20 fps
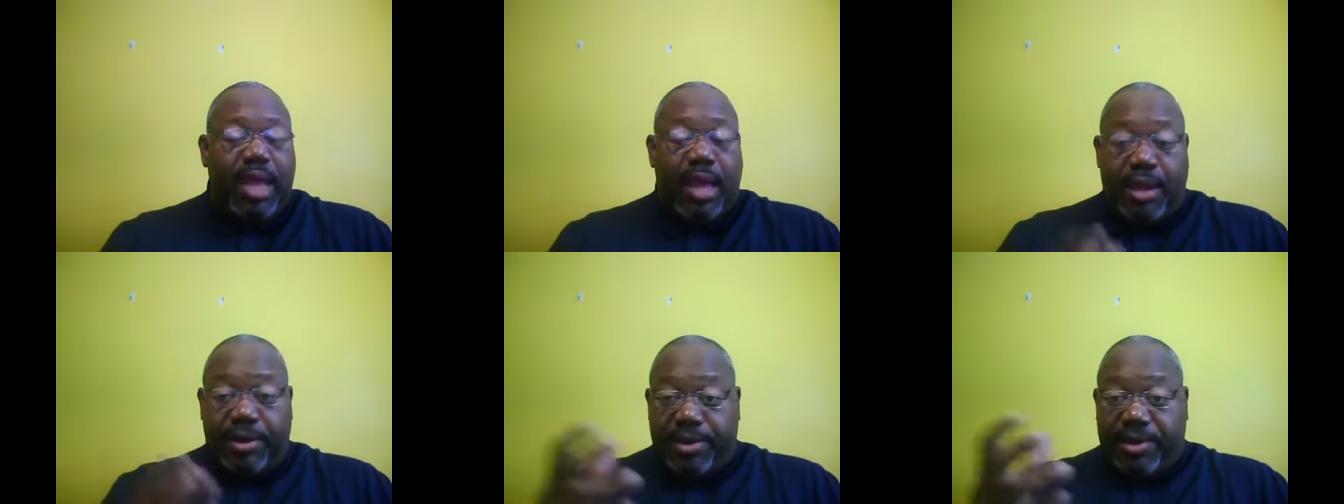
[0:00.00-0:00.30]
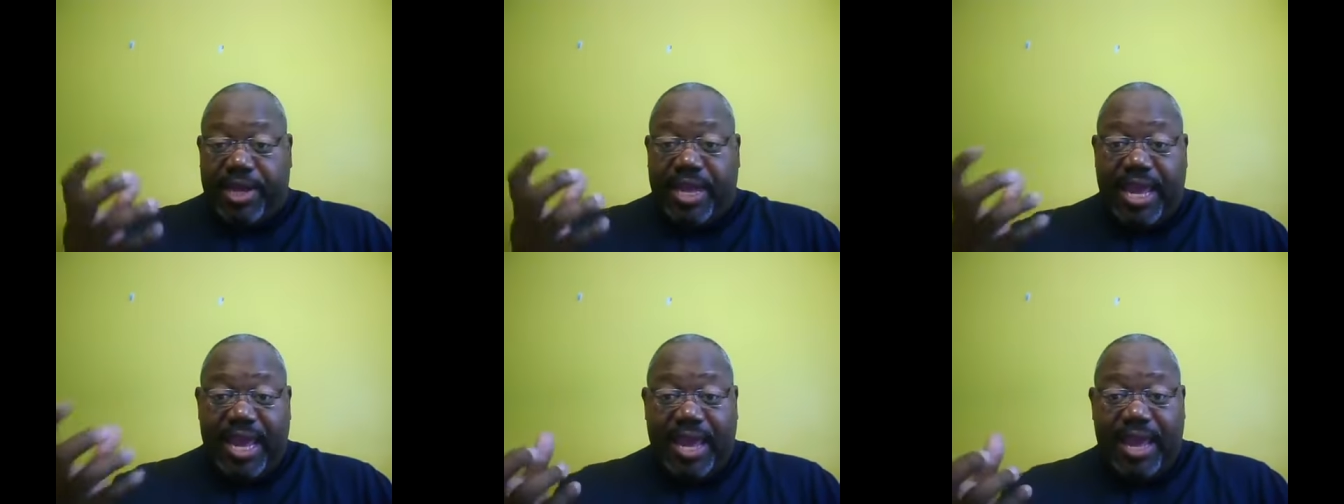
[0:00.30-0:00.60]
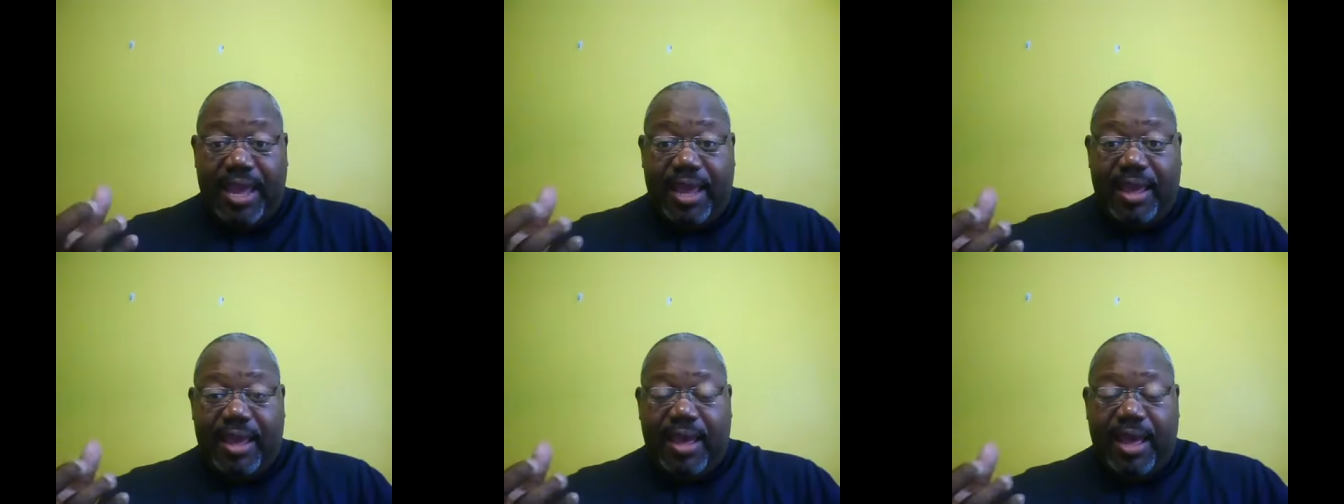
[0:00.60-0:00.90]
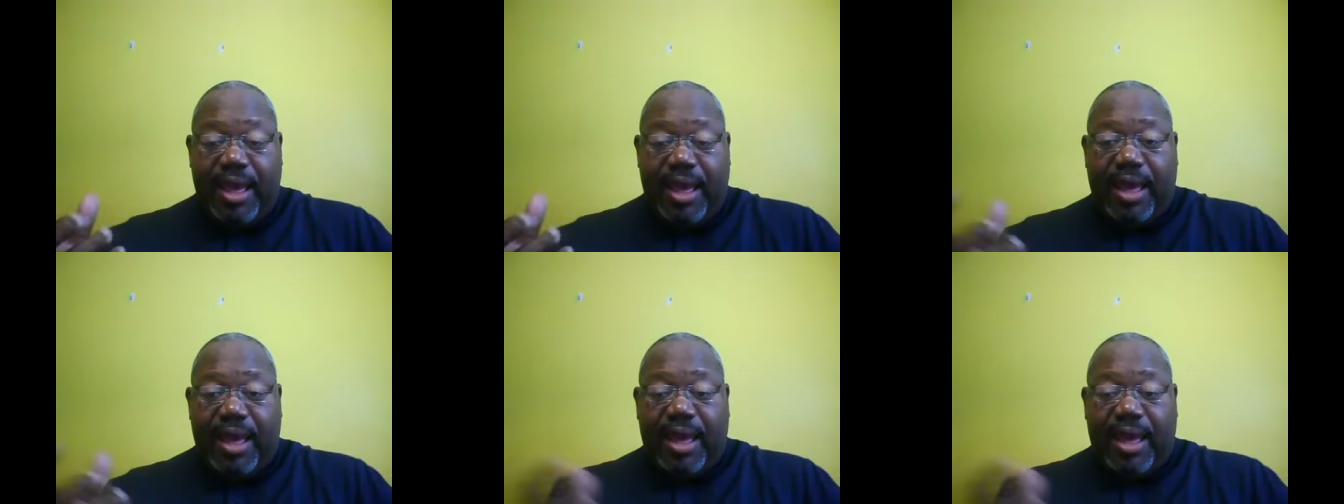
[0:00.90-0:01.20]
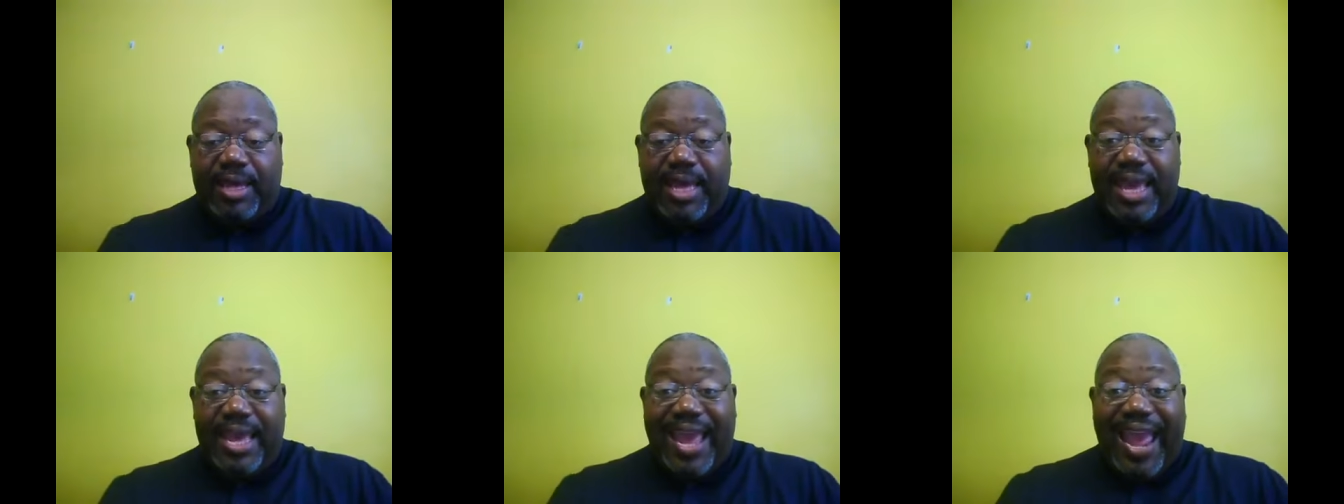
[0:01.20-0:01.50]
under King uh,
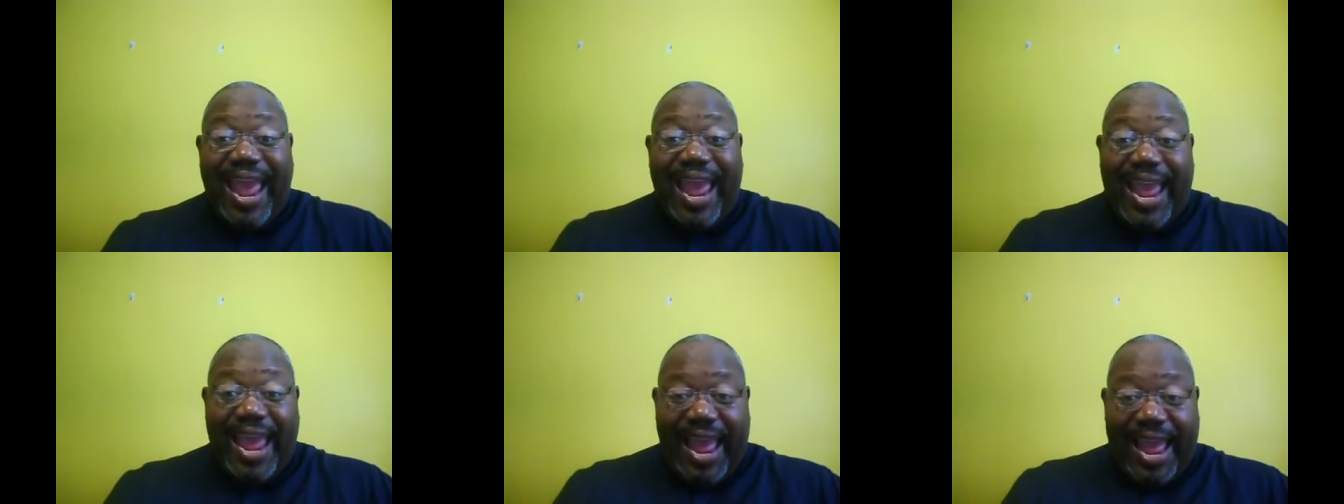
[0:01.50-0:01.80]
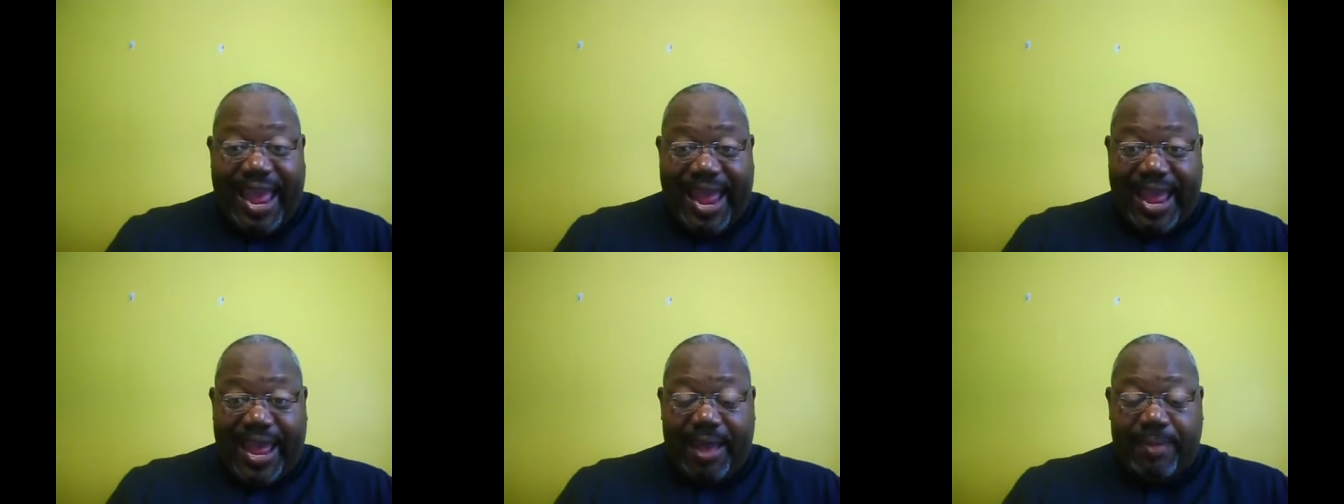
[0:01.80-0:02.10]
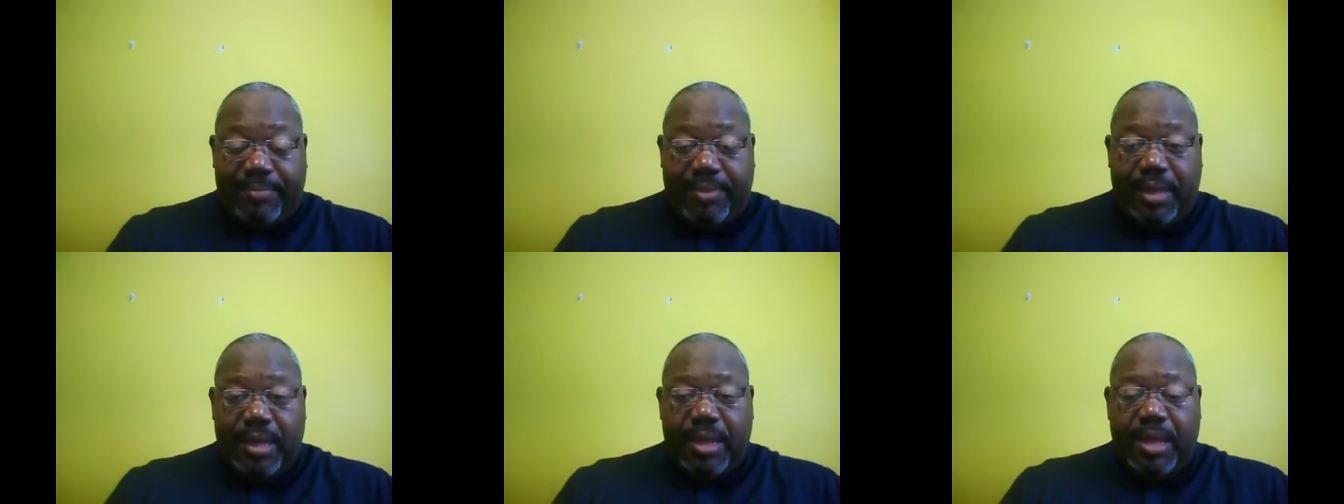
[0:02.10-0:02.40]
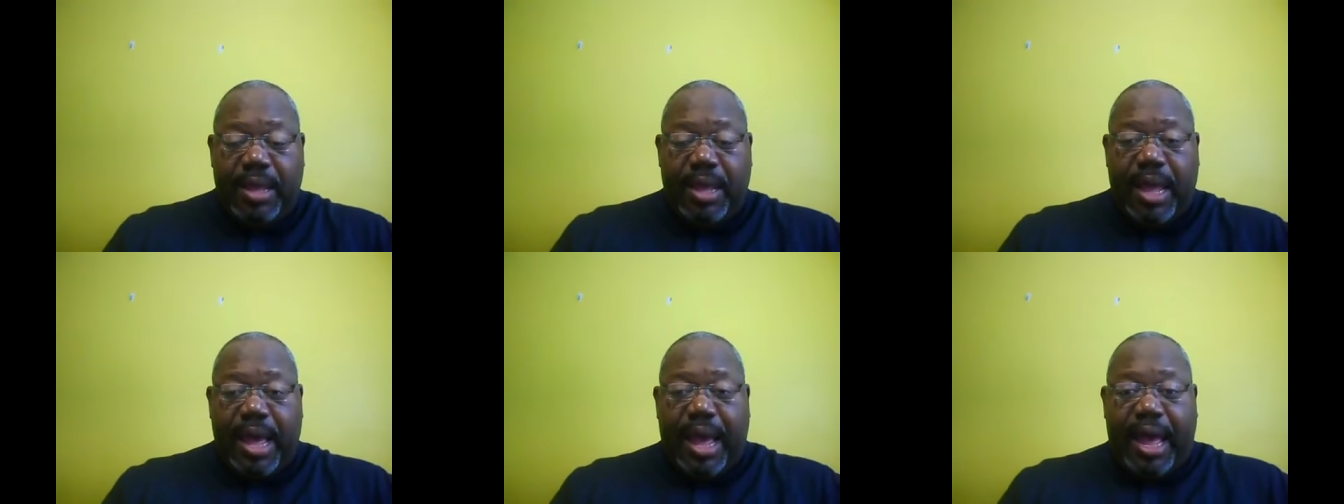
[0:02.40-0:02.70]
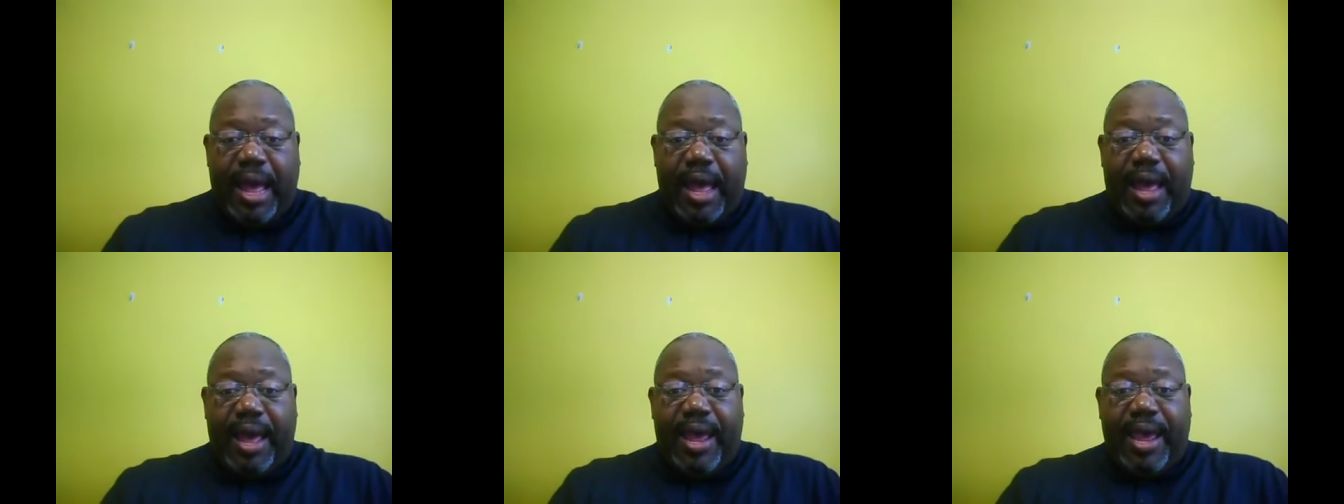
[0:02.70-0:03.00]
King Ahab,
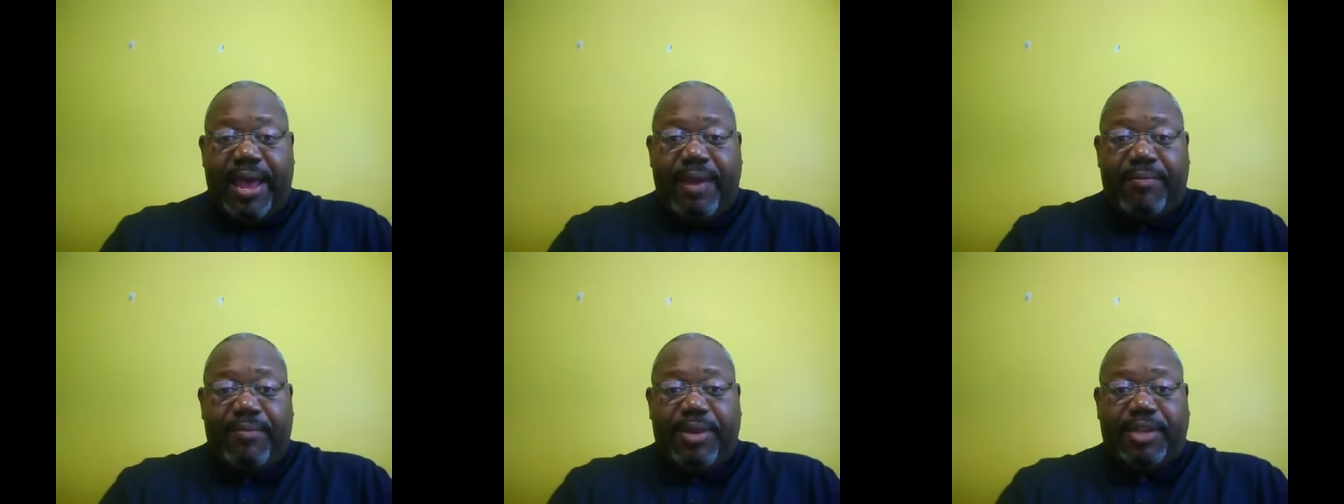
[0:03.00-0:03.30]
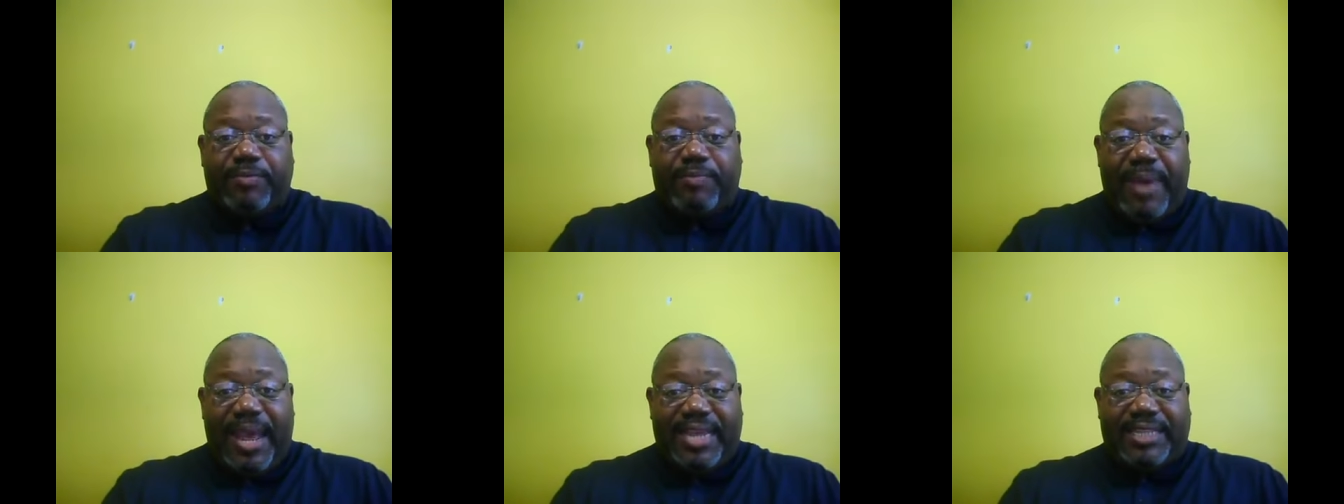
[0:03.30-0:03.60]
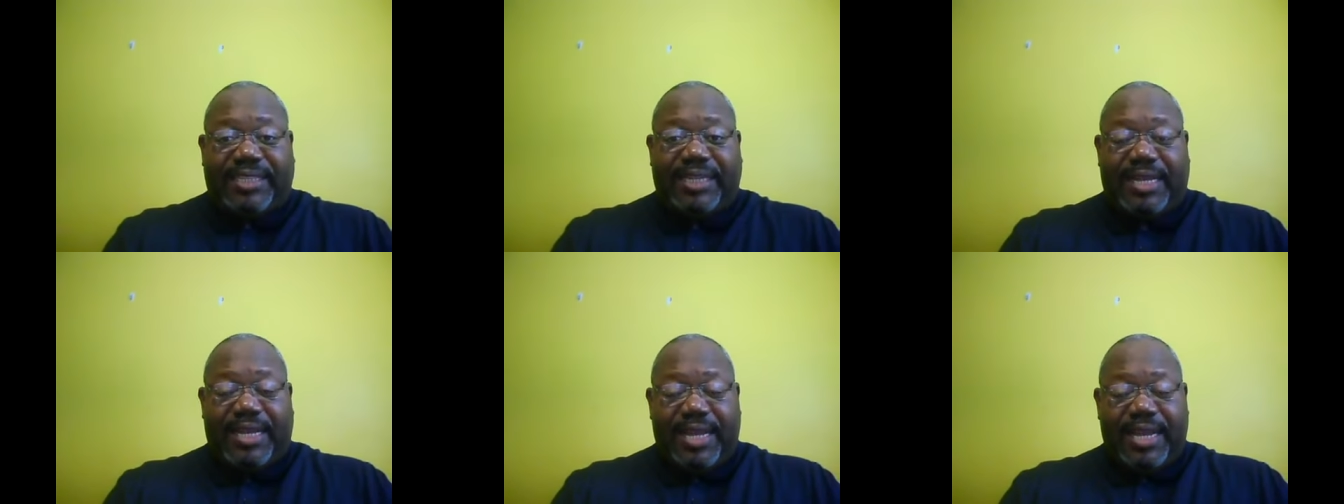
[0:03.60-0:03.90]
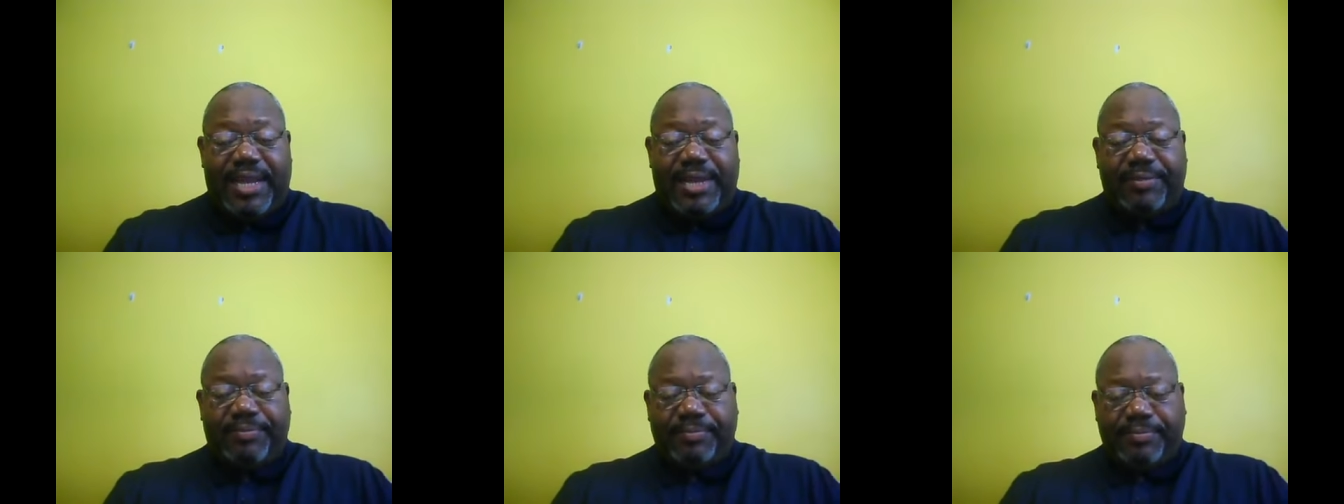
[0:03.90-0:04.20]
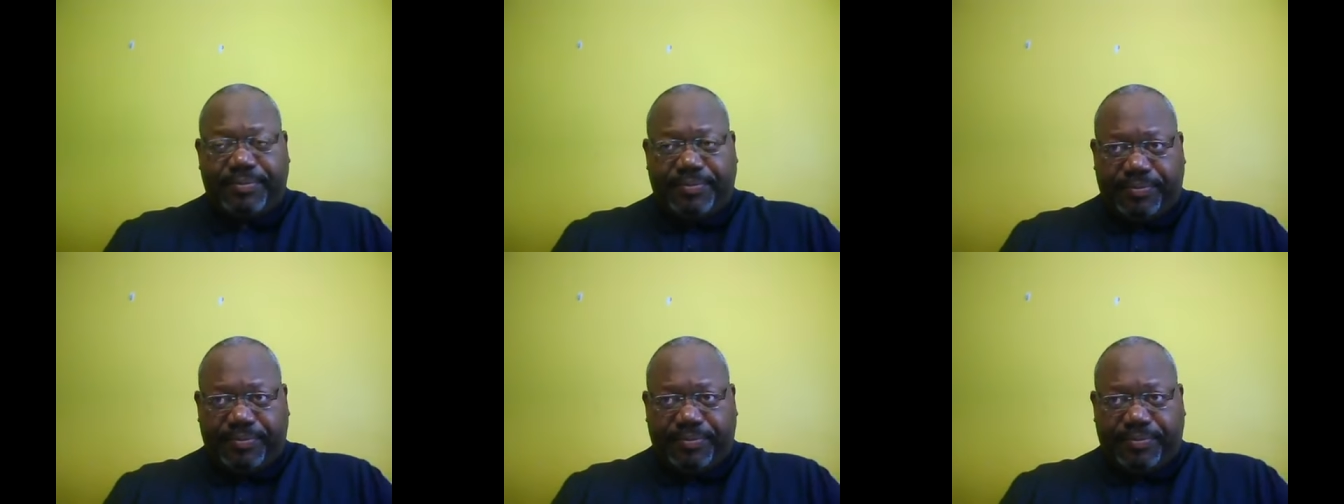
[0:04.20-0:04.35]
uh, and was basically,